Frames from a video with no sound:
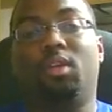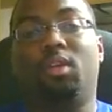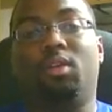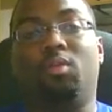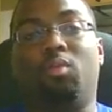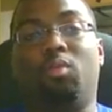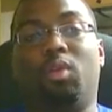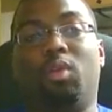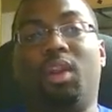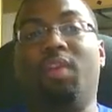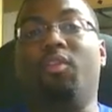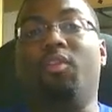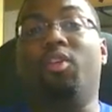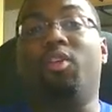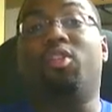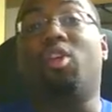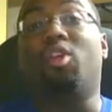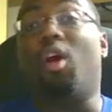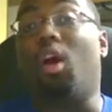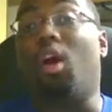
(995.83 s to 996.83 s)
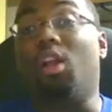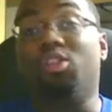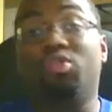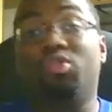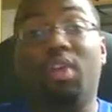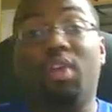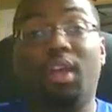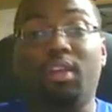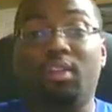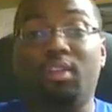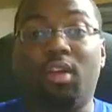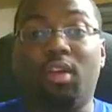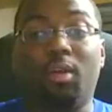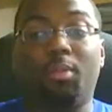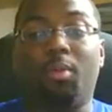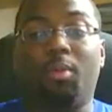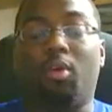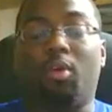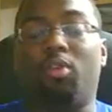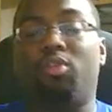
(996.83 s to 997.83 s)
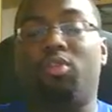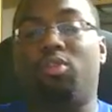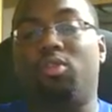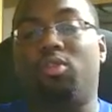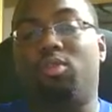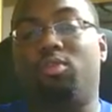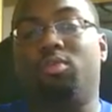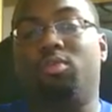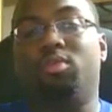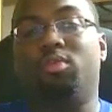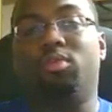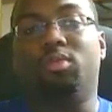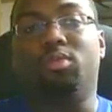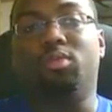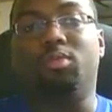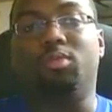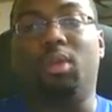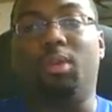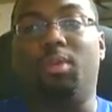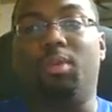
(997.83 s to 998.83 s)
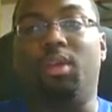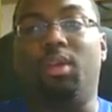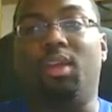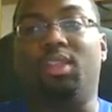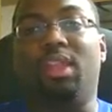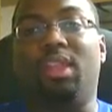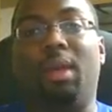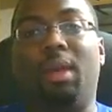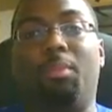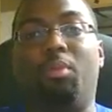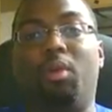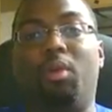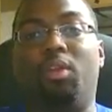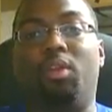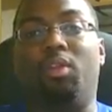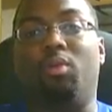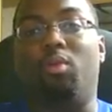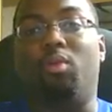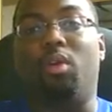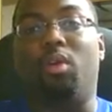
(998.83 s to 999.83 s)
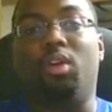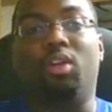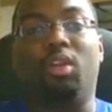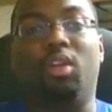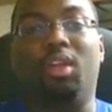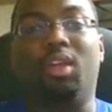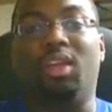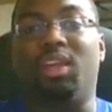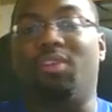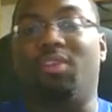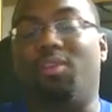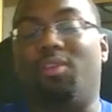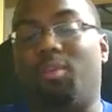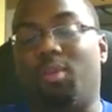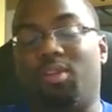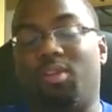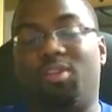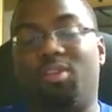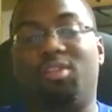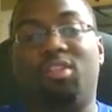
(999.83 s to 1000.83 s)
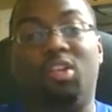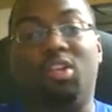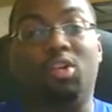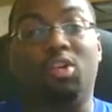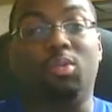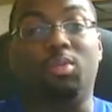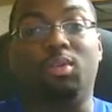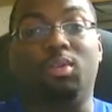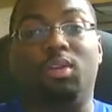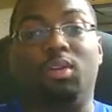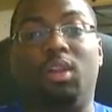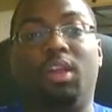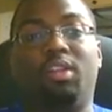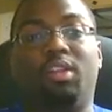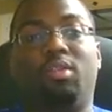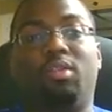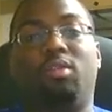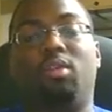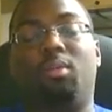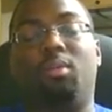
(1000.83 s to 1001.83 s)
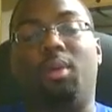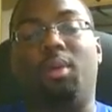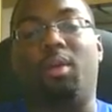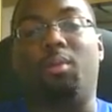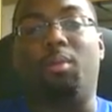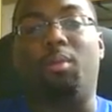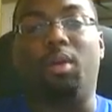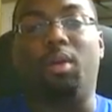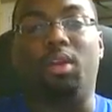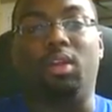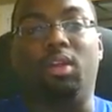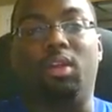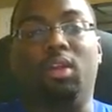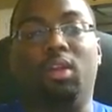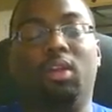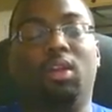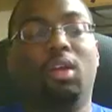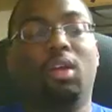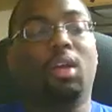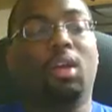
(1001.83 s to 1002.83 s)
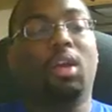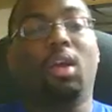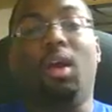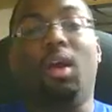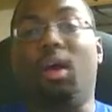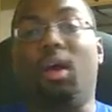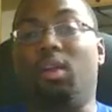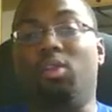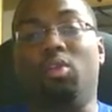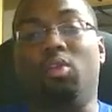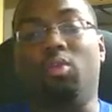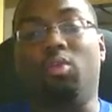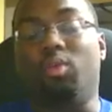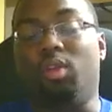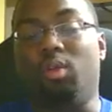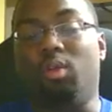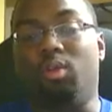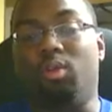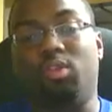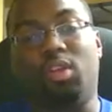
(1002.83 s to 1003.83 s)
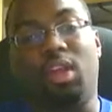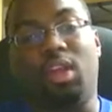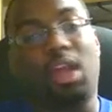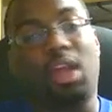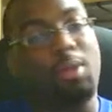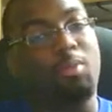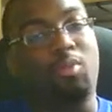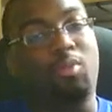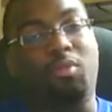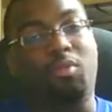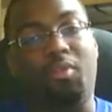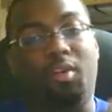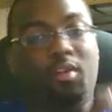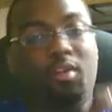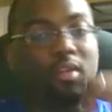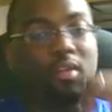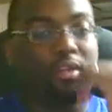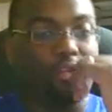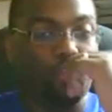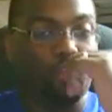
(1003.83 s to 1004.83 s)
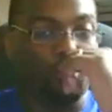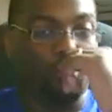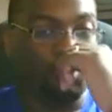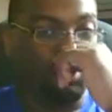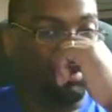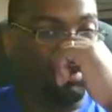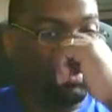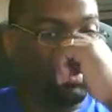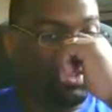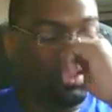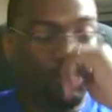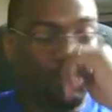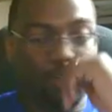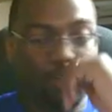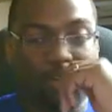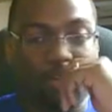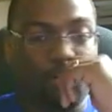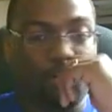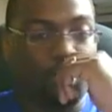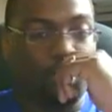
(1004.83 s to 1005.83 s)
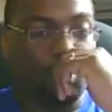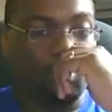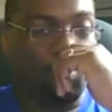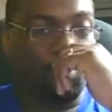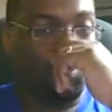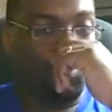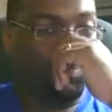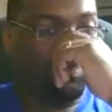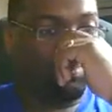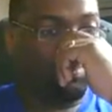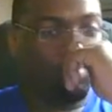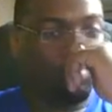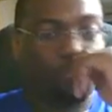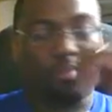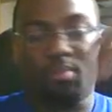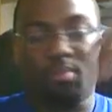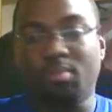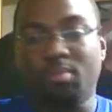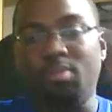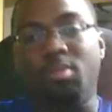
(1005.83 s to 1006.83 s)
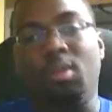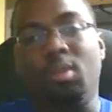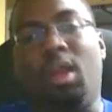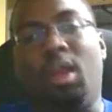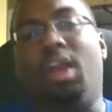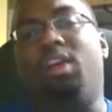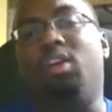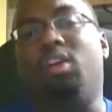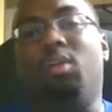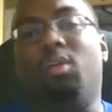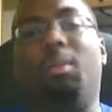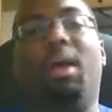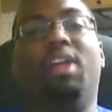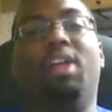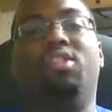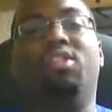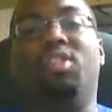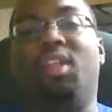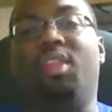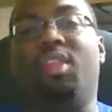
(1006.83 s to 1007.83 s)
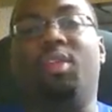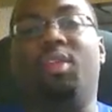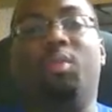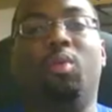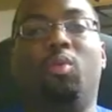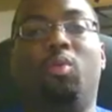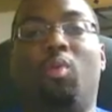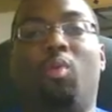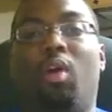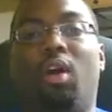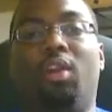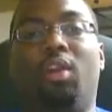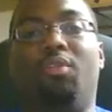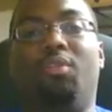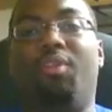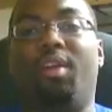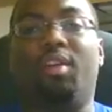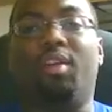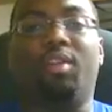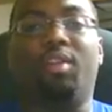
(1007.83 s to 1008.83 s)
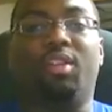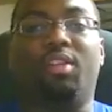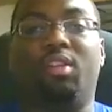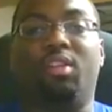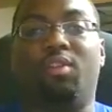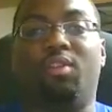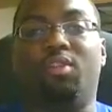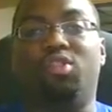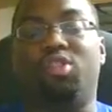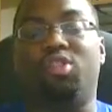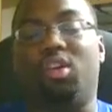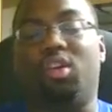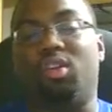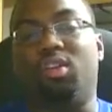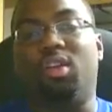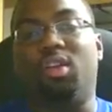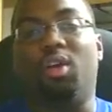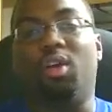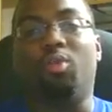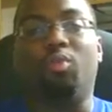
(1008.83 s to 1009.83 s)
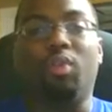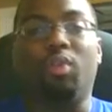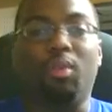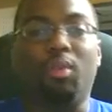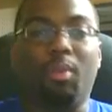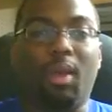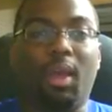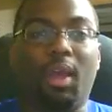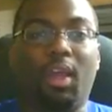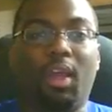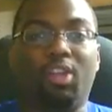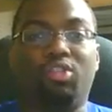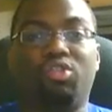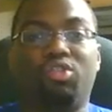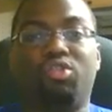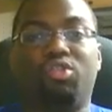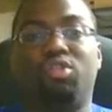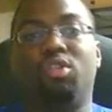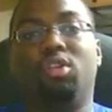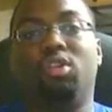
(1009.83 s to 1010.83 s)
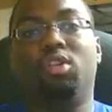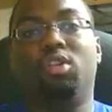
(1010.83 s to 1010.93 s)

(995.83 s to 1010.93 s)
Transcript: Whenever his contract's up also, maybe at that point they'll want to like give him considerably less amount of money. I don't know really what's going to happen with Vanderlei Silva. I could imagine that they would want a Vanderlei Silva Chuck Liddell rematch.